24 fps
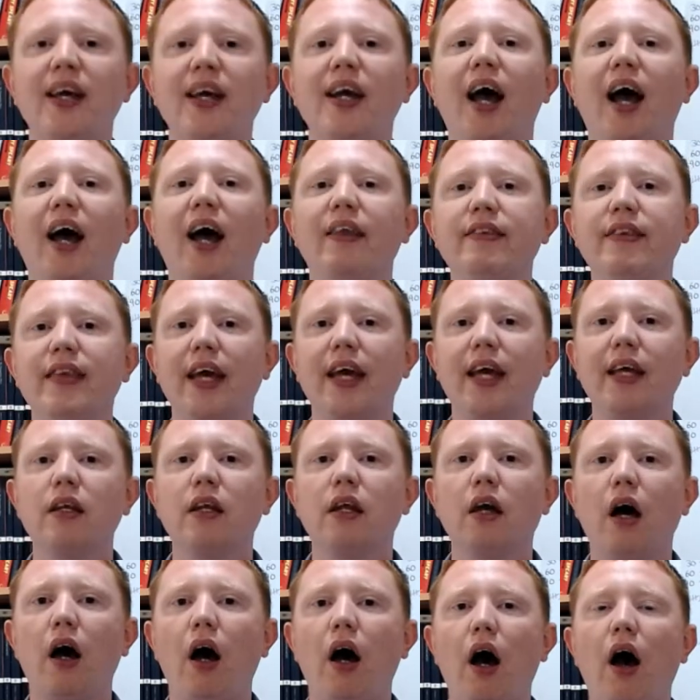And
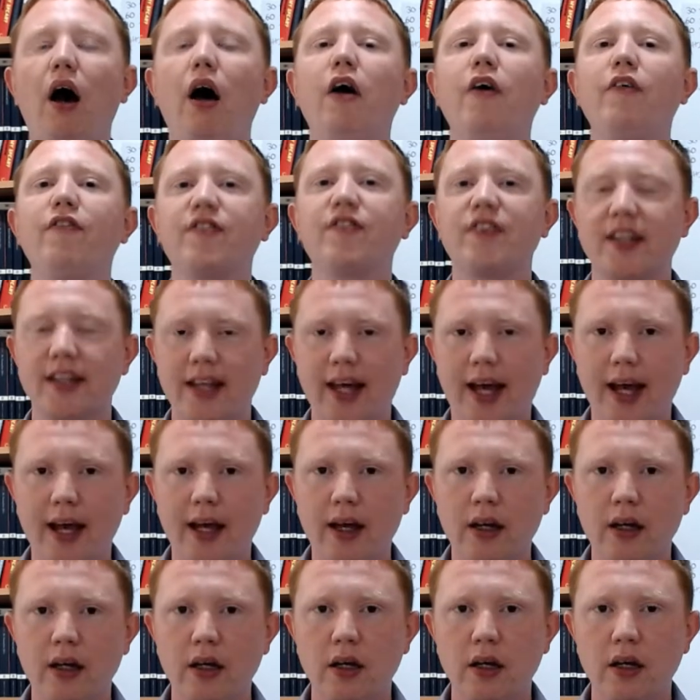then after that,
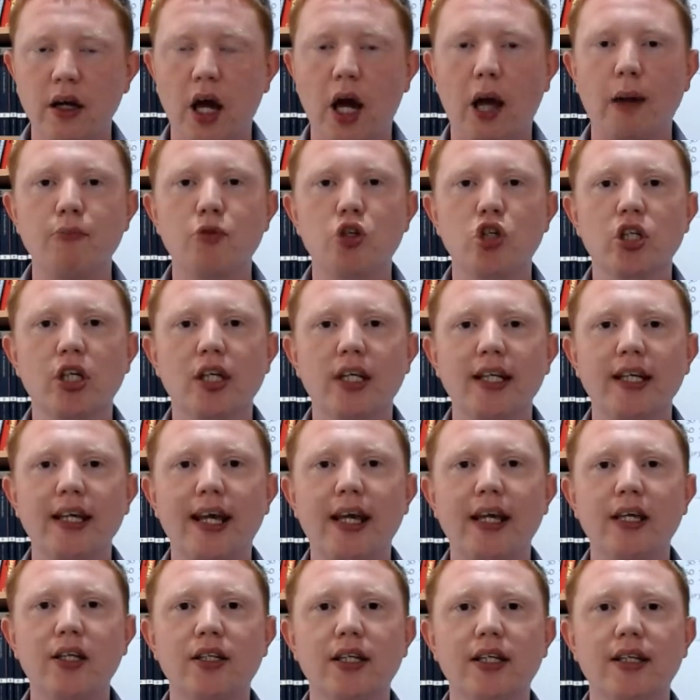I'm just going to get
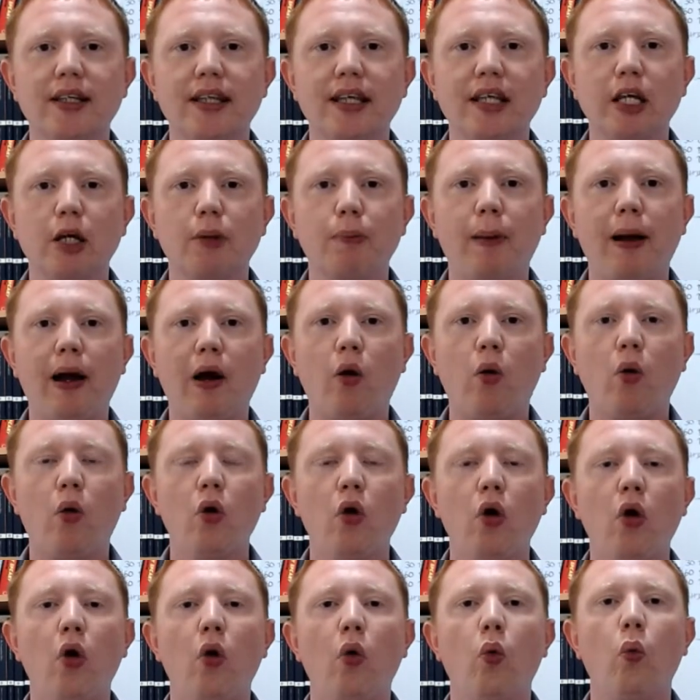you to think about
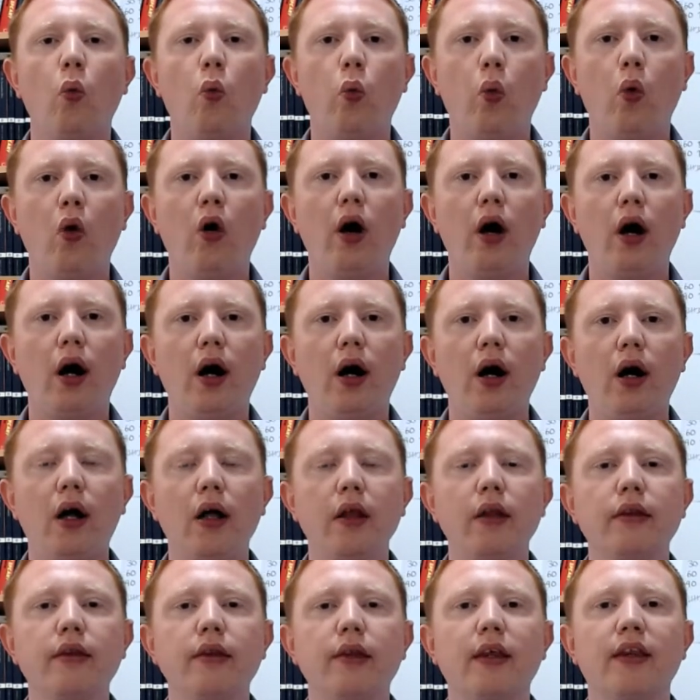what are
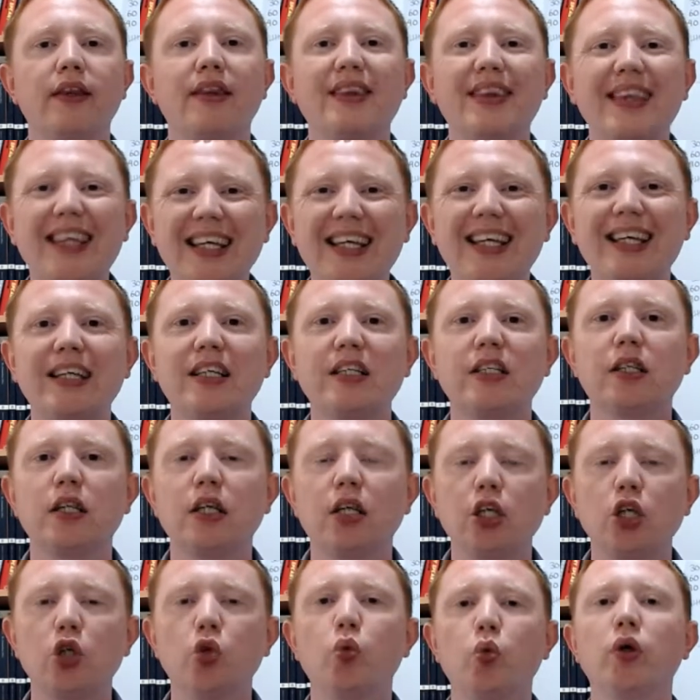the things that
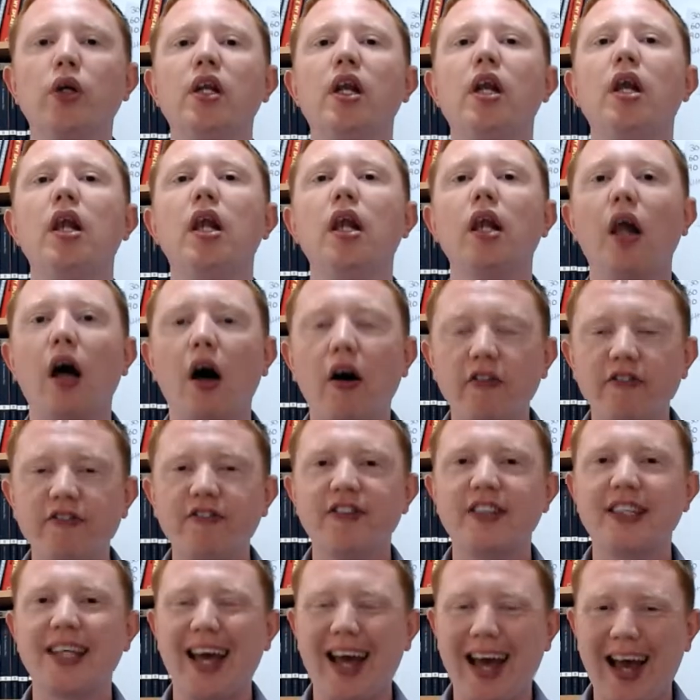you would love
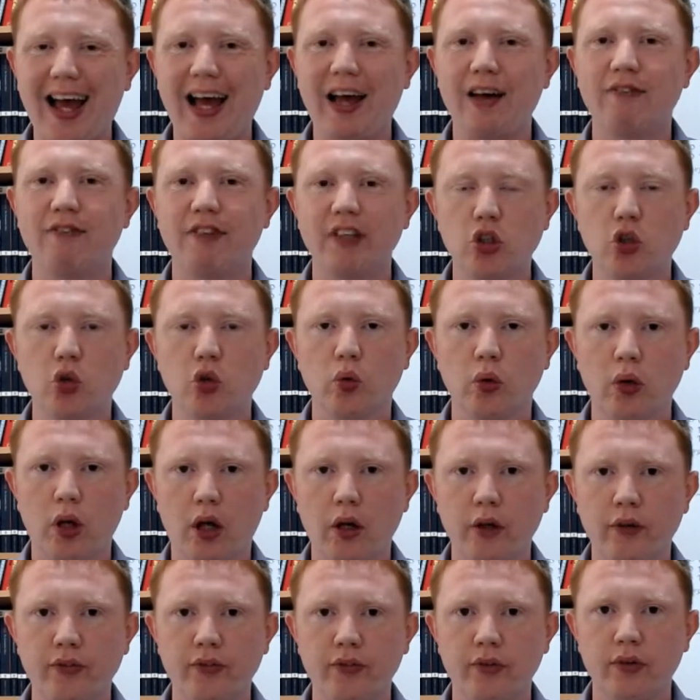to have in your
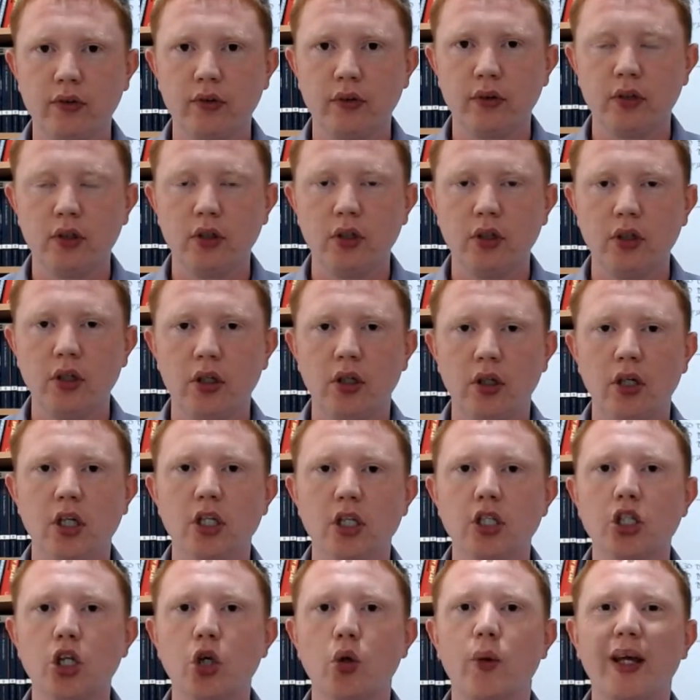life.
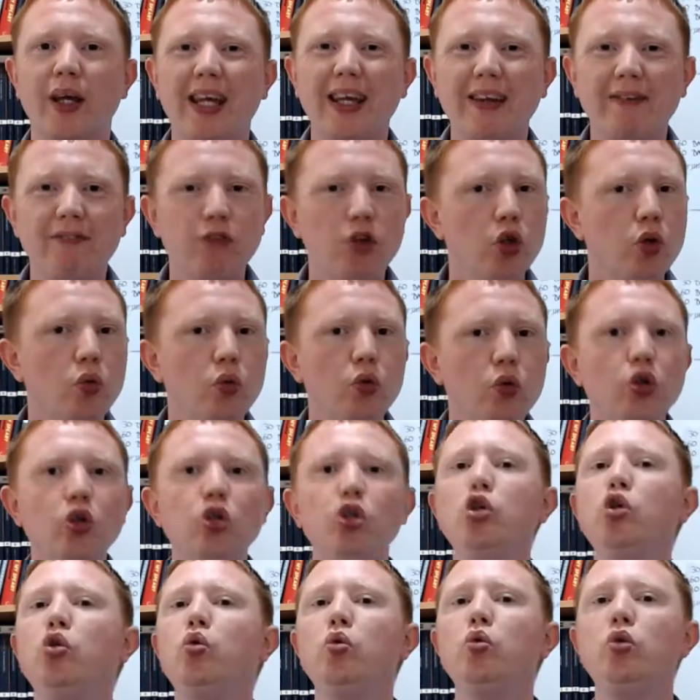So if you
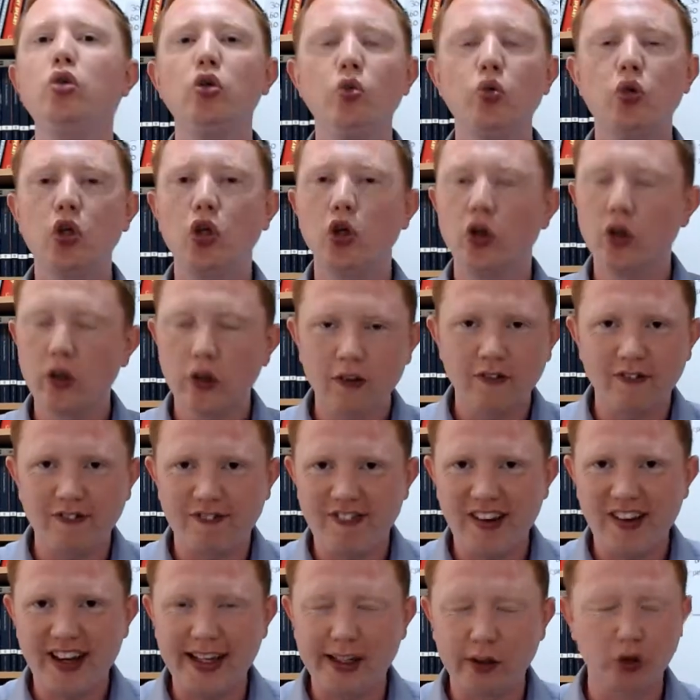knew you couldn't
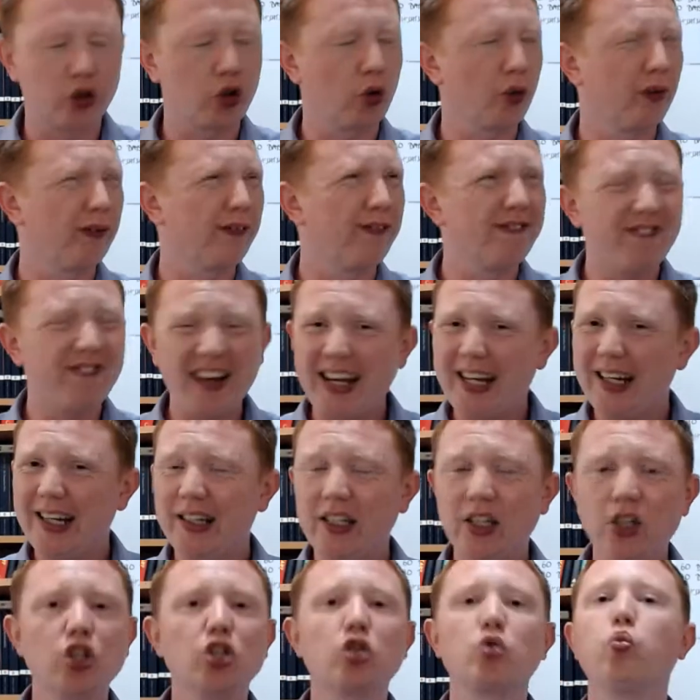fail, so if failure
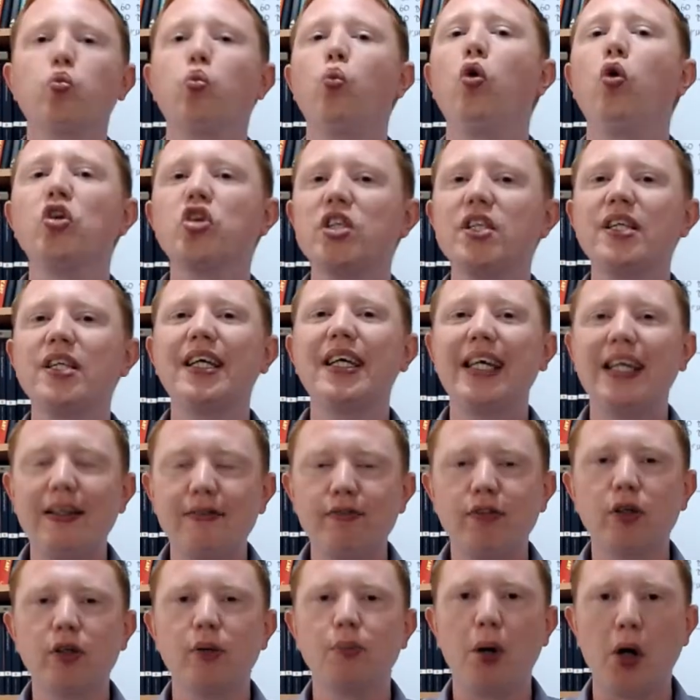just wasn't
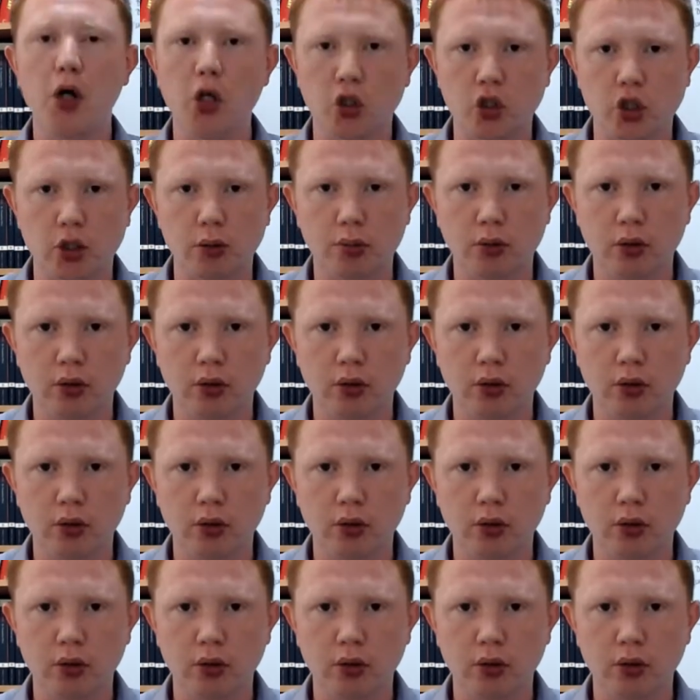even possible,